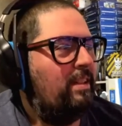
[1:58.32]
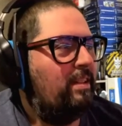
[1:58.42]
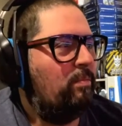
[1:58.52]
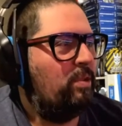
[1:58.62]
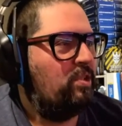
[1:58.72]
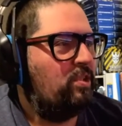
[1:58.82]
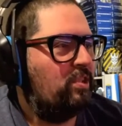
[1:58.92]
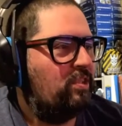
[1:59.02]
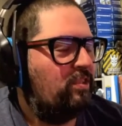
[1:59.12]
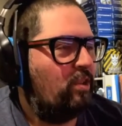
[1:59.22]
Which
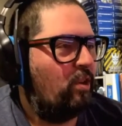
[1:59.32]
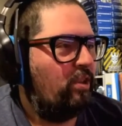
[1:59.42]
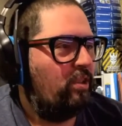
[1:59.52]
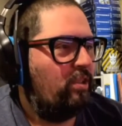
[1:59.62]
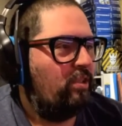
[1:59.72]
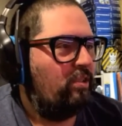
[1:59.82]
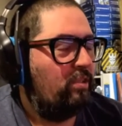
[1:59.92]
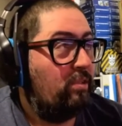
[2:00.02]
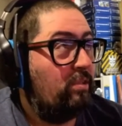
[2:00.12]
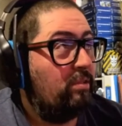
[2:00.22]
just
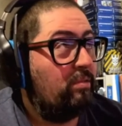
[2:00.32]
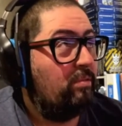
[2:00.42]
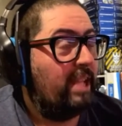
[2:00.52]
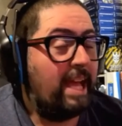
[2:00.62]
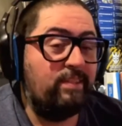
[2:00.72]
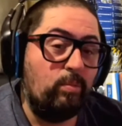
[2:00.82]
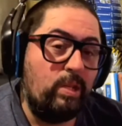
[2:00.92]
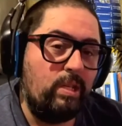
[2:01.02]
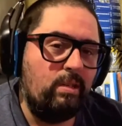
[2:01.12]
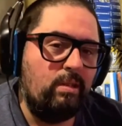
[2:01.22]
started last
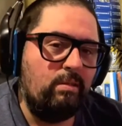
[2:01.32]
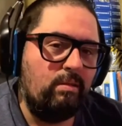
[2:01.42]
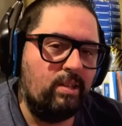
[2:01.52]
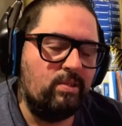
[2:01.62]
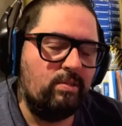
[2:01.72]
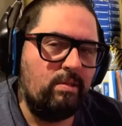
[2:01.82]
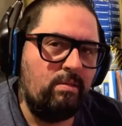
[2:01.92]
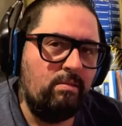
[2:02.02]
week, actually.